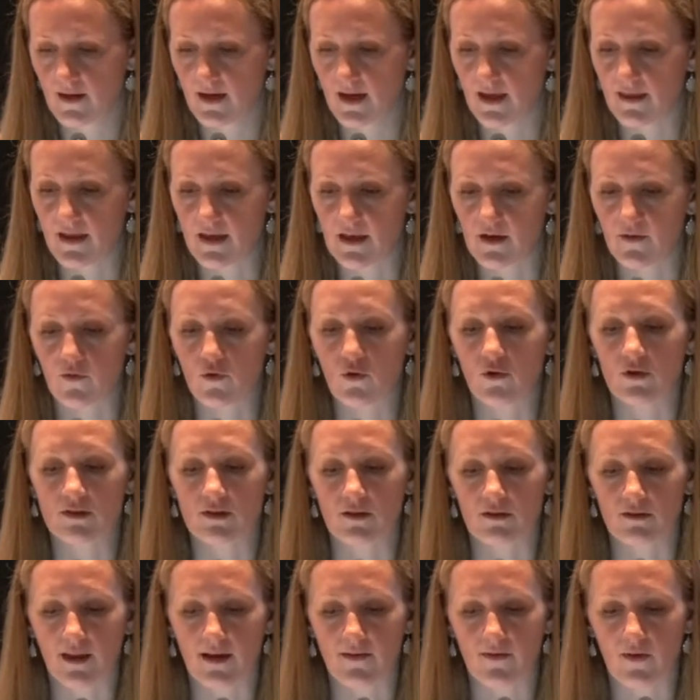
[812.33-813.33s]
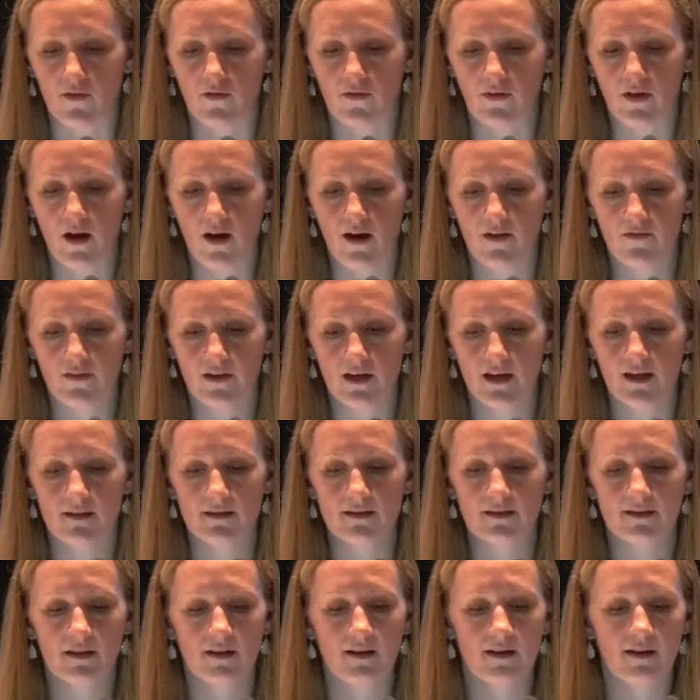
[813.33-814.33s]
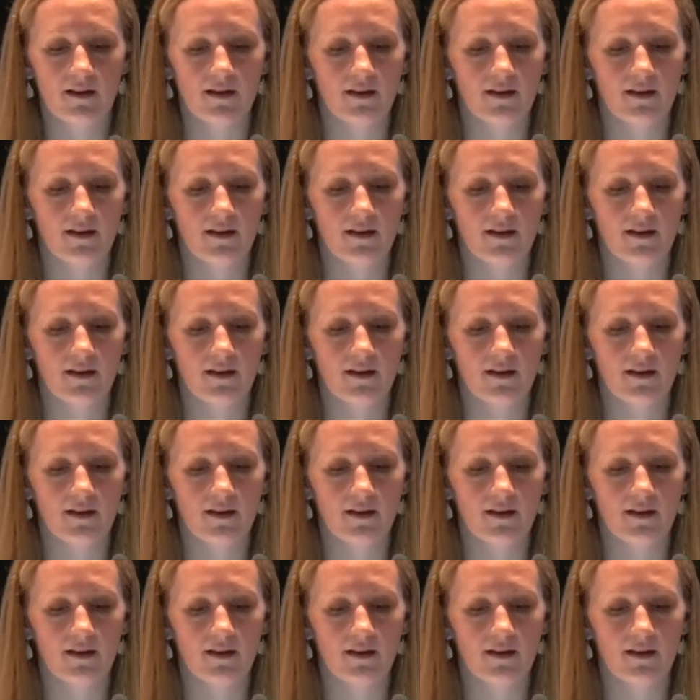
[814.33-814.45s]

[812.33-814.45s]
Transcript: And then, of course, our level of confidence.